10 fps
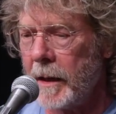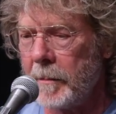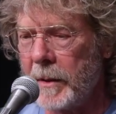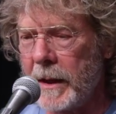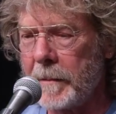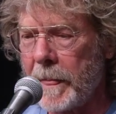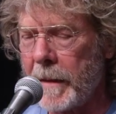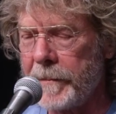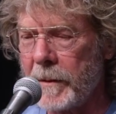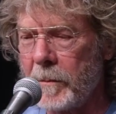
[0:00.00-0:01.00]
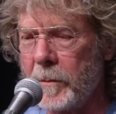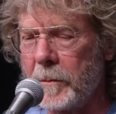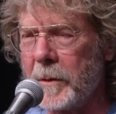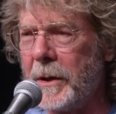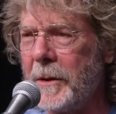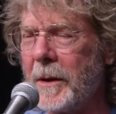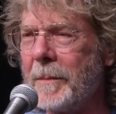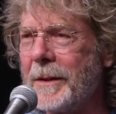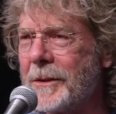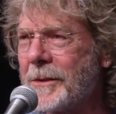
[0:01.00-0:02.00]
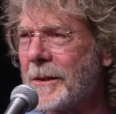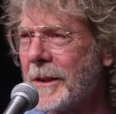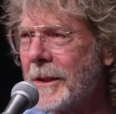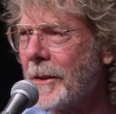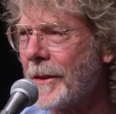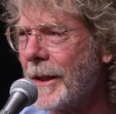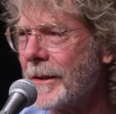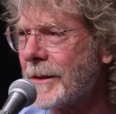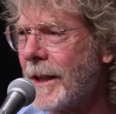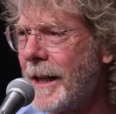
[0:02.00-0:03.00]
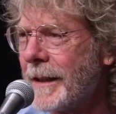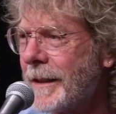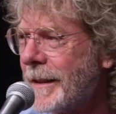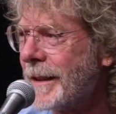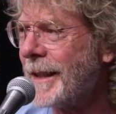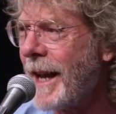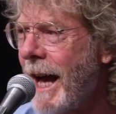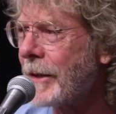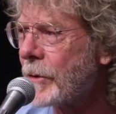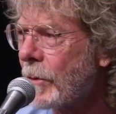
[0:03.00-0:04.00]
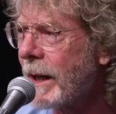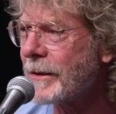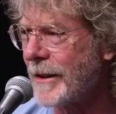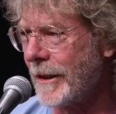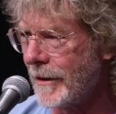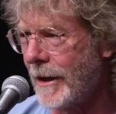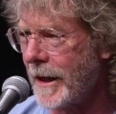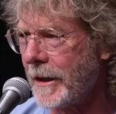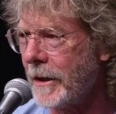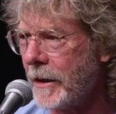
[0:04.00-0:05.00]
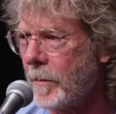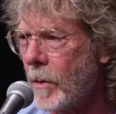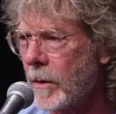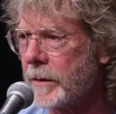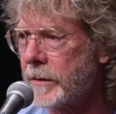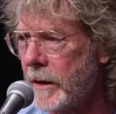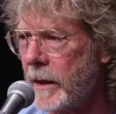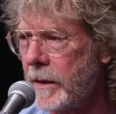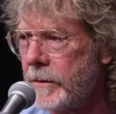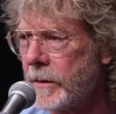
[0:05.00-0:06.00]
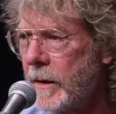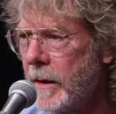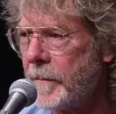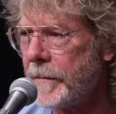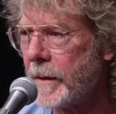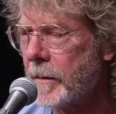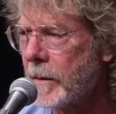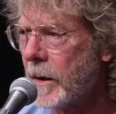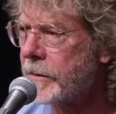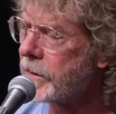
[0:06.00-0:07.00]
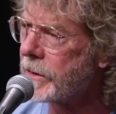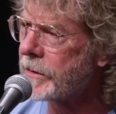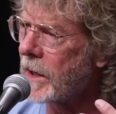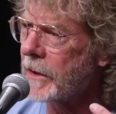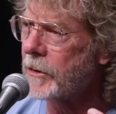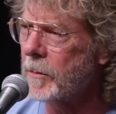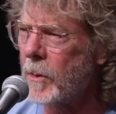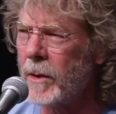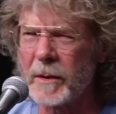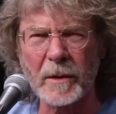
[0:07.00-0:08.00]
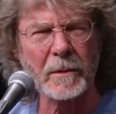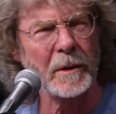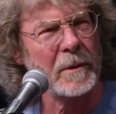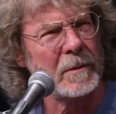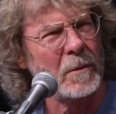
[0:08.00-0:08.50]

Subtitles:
But I mean, just little things like not dressing alike anymore on stage, because it just got to a point where we went,